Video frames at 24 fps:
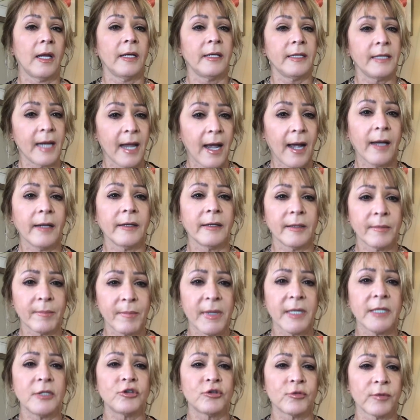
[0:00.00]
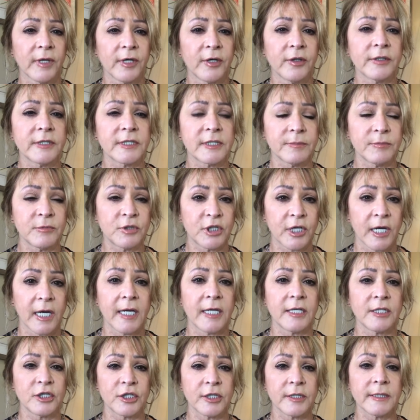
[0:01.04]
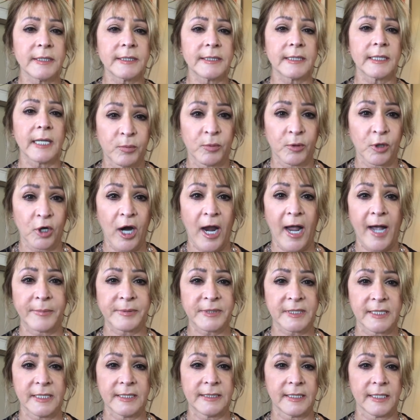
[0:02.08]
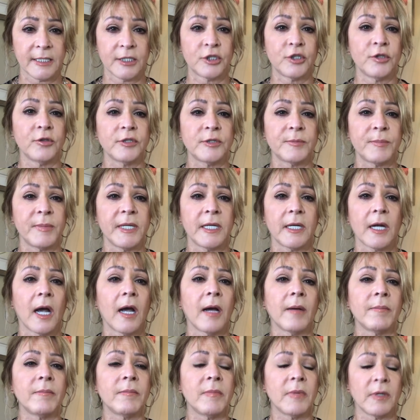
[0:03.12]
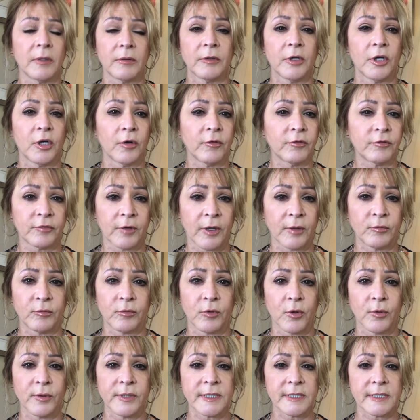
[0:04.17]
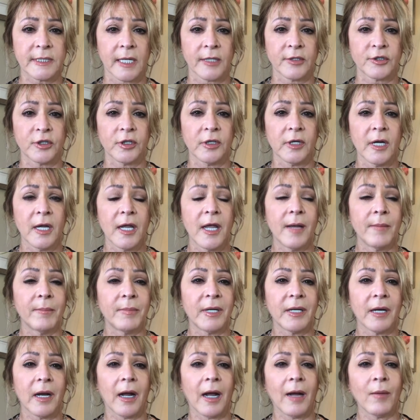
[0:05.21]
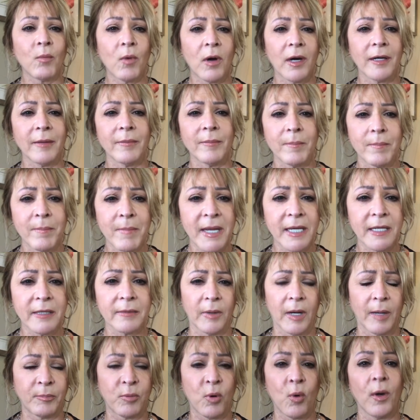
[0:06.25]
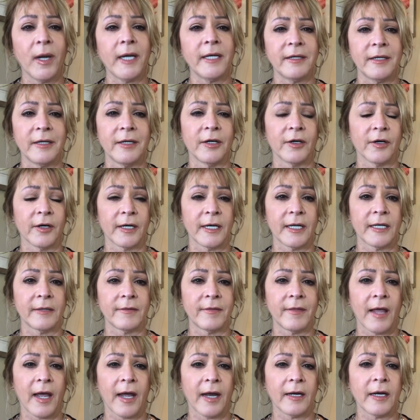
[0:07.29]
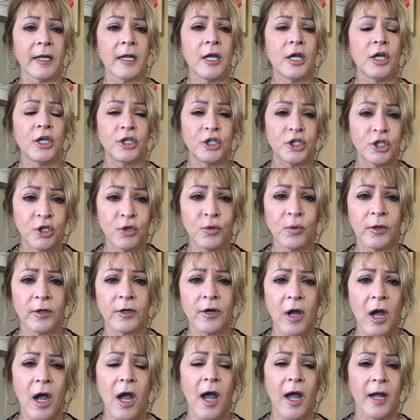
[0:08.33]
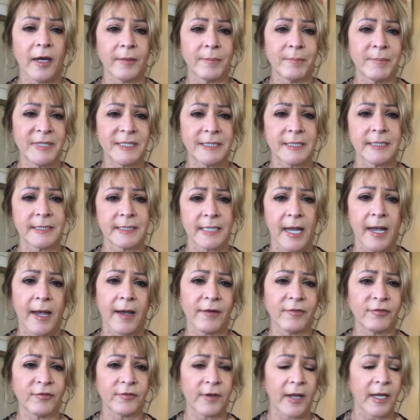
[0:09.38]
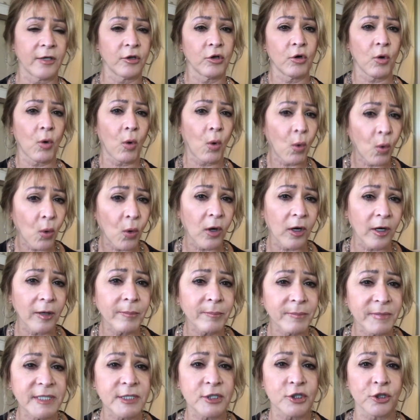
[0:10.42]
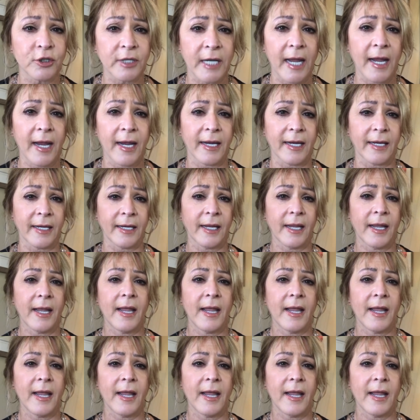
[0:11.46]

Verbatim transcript: Yeah, it may trigger some changes. Perhaps these issues become, you know, front row and center. But I want to make a point here in that you are not Mrs. F and or Mr. K.